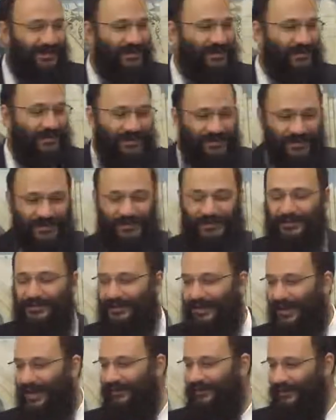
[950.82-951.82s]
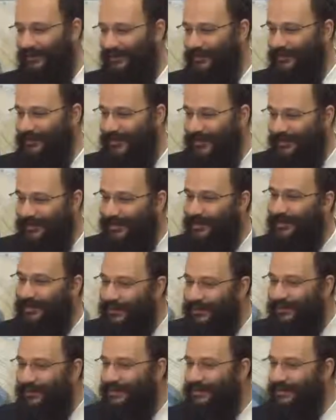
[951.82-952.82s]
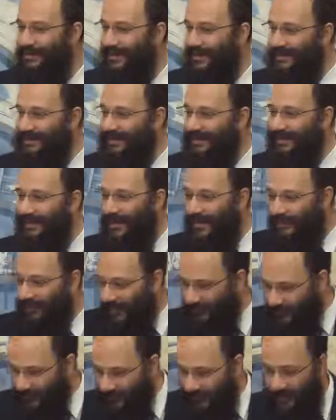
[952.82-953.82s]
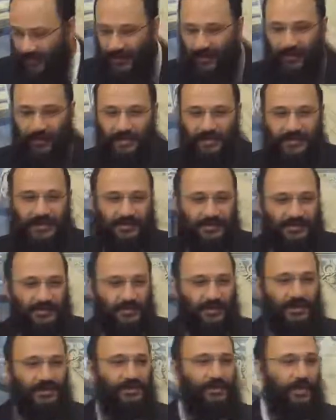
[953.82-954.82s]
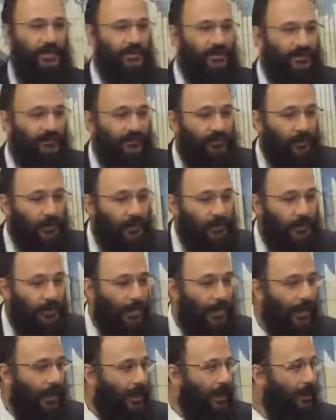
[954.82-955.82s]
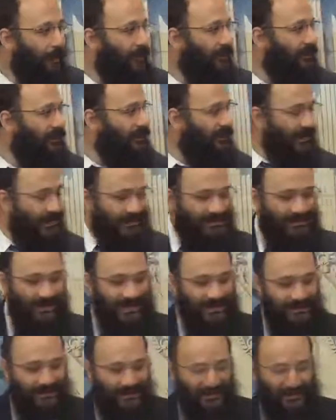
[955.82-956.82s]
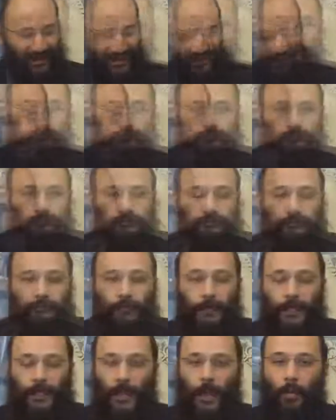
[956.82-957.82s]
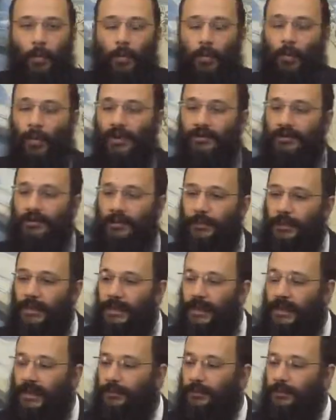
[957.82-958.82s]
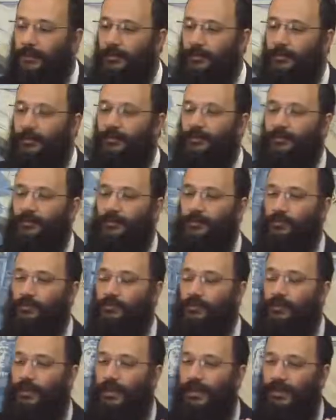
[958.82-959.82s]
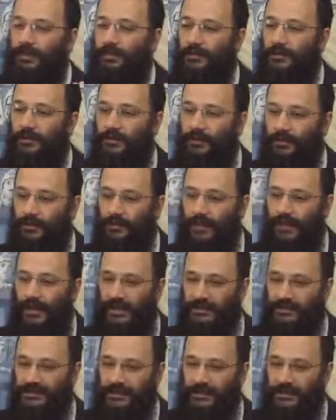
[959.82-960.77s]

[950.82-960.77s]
We do, after Modani, we do Netilat Yadayim. After preparing ourselves, as we explained before, we do Netilat Yadayim. We want to be able to internalize